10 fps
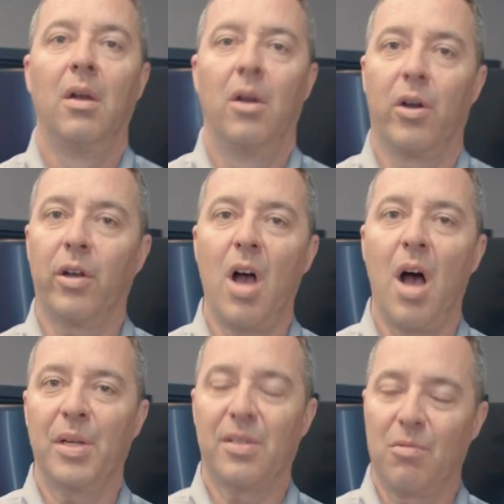
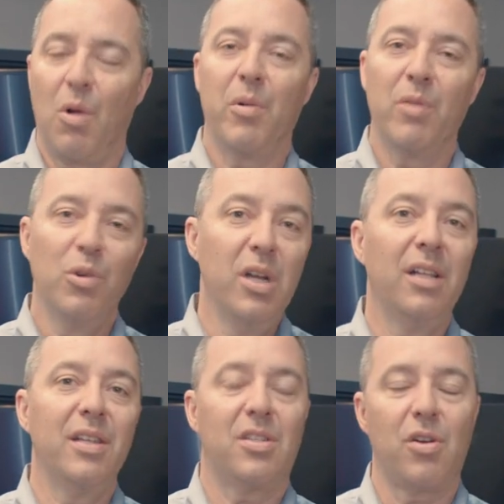Ergonomics is what we
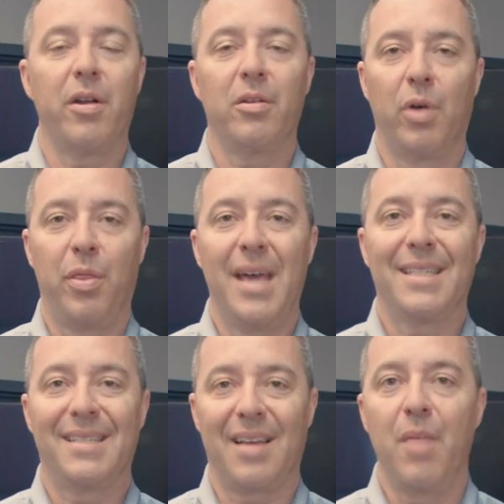really started with
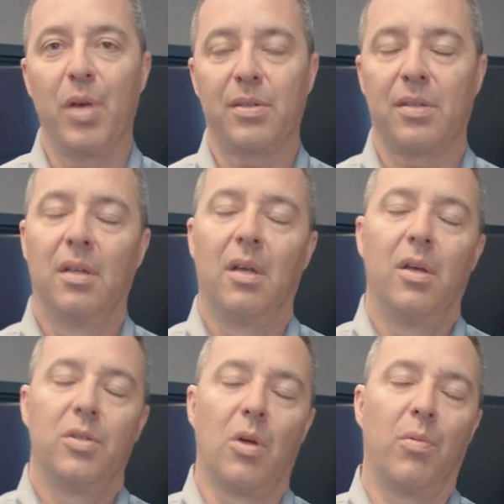at Xybix.
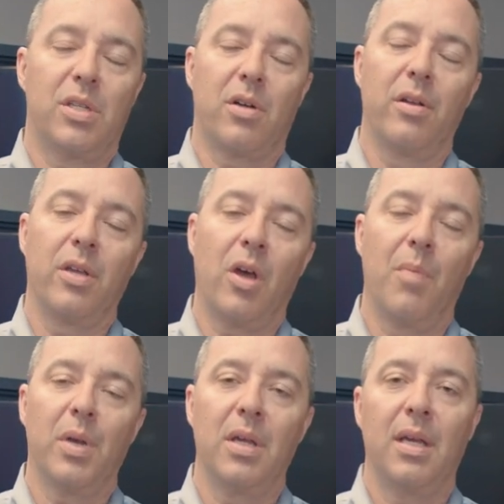So when we started the
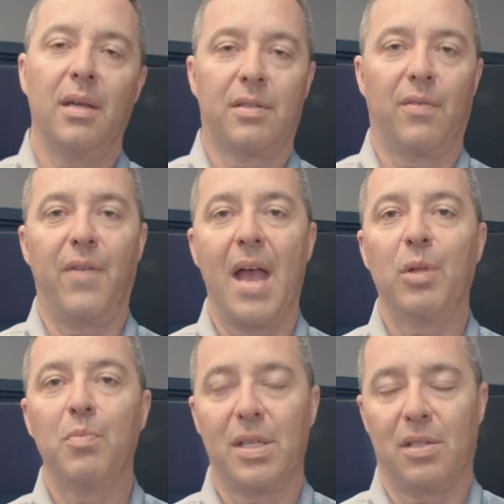company, it's a
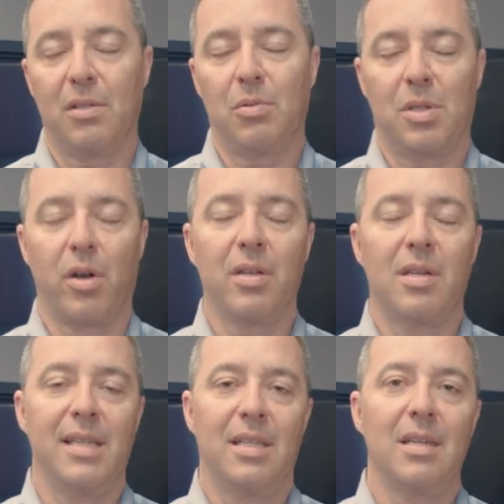family business. We started
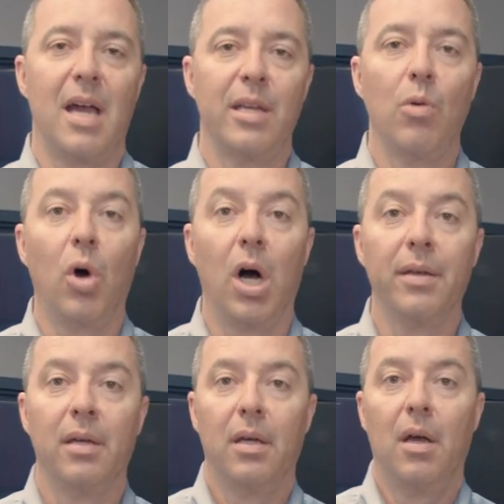in
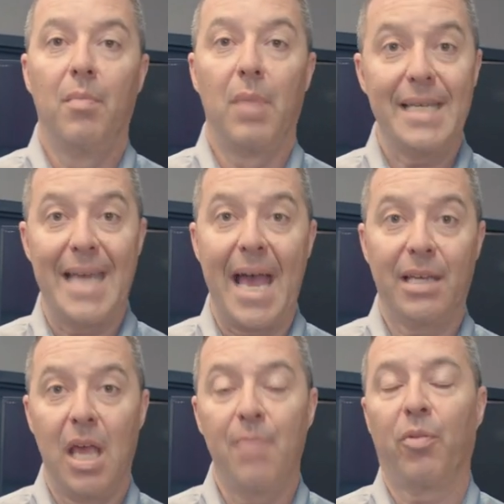1991. My
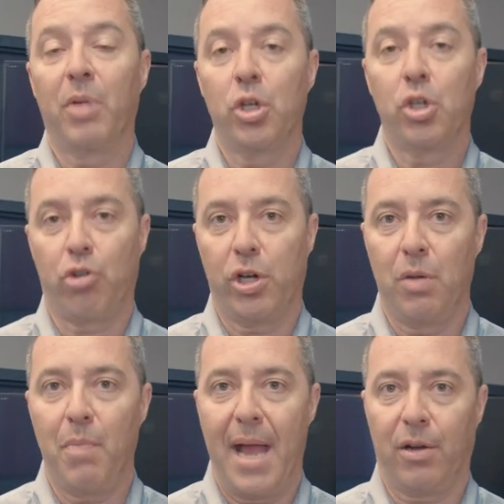dad came from a
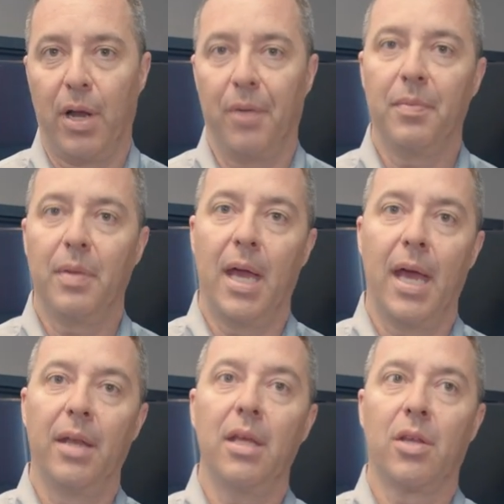construction background,
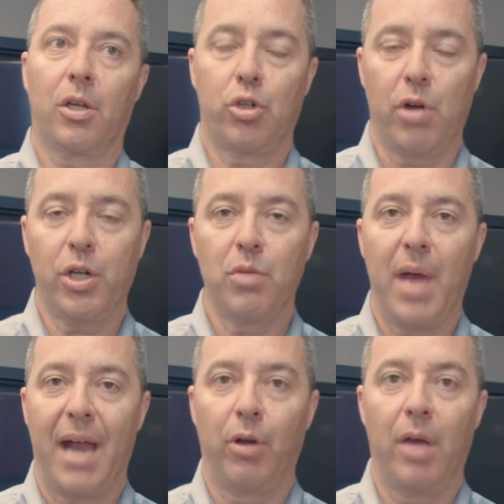and in the construction
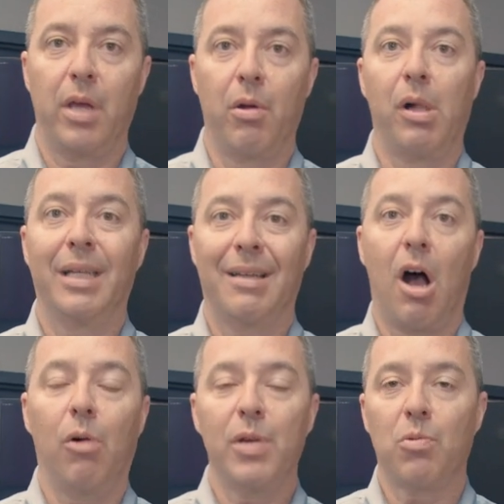background, they
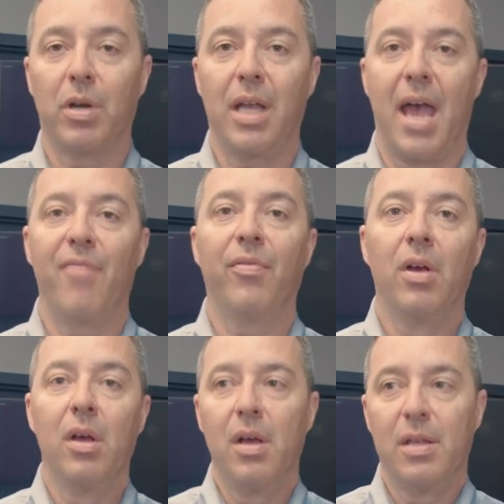always wanted to have
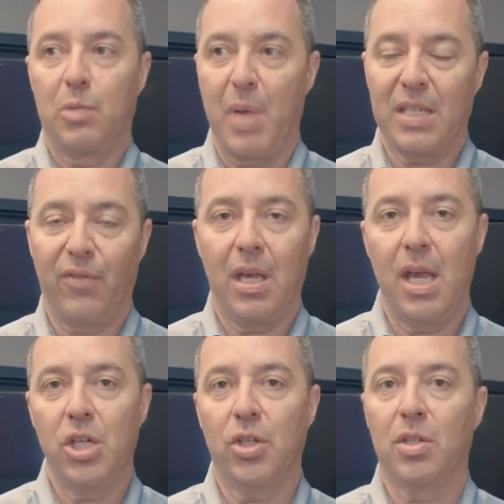
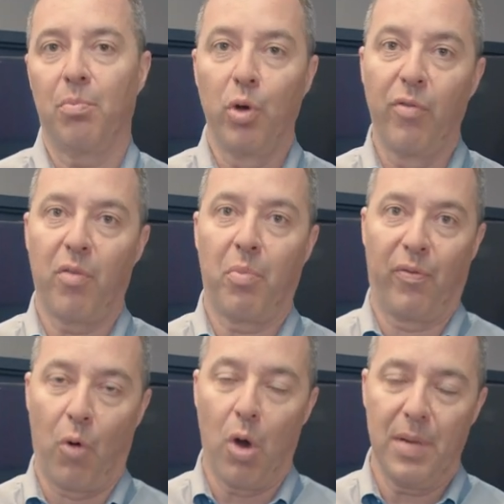specifications and proof of
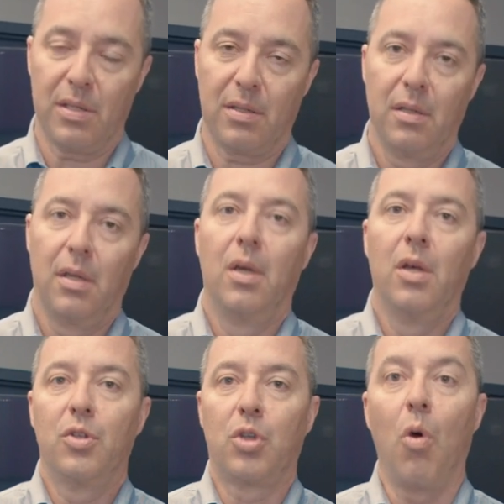performance.
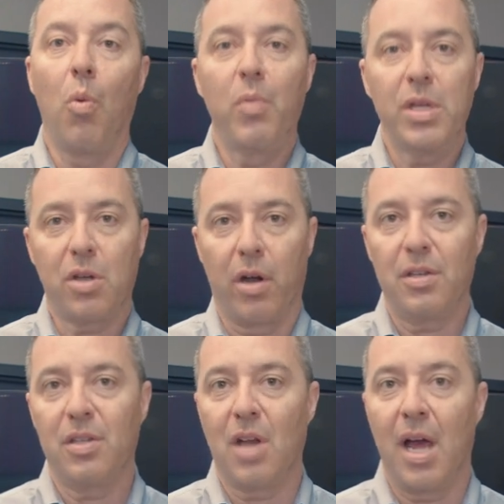So when we
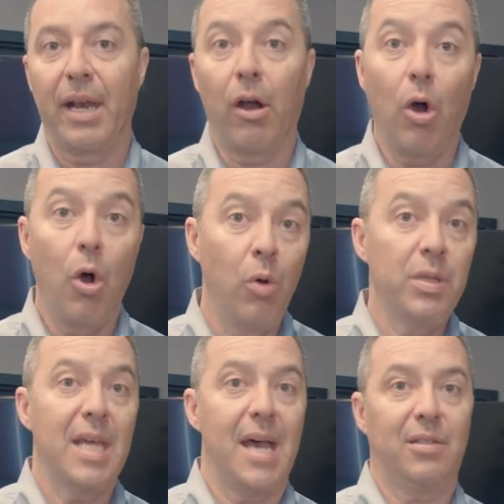started designing our
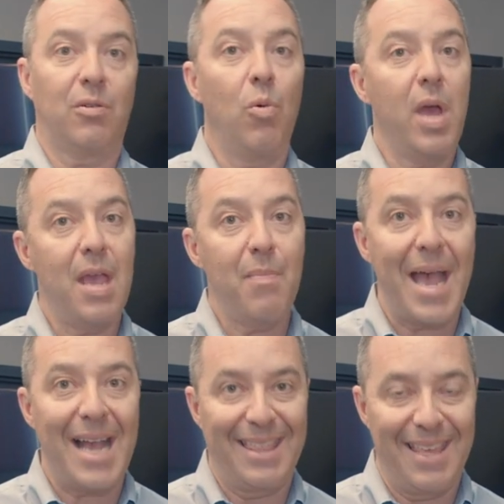own desk way
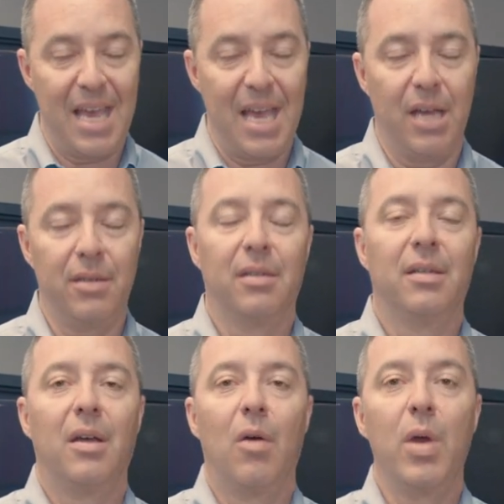back then,
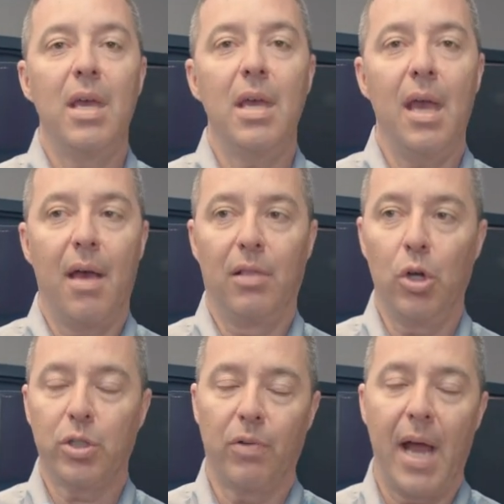we
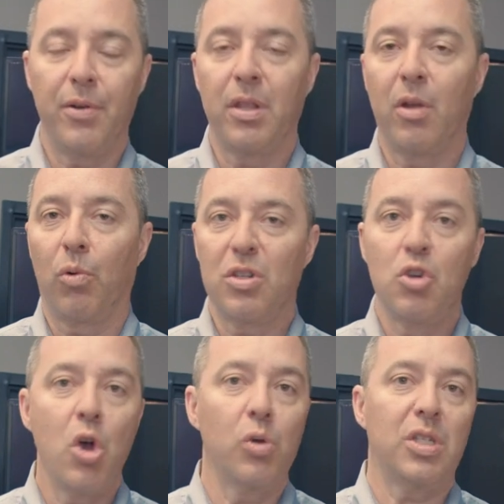looked around and there was
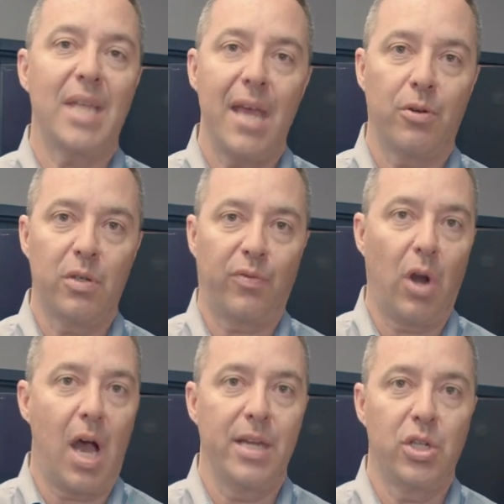no standards
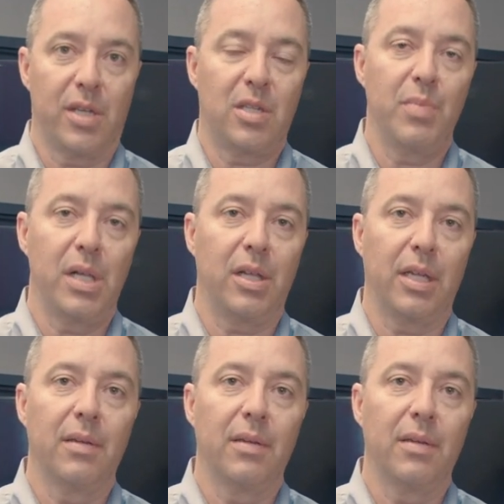for height adjustability.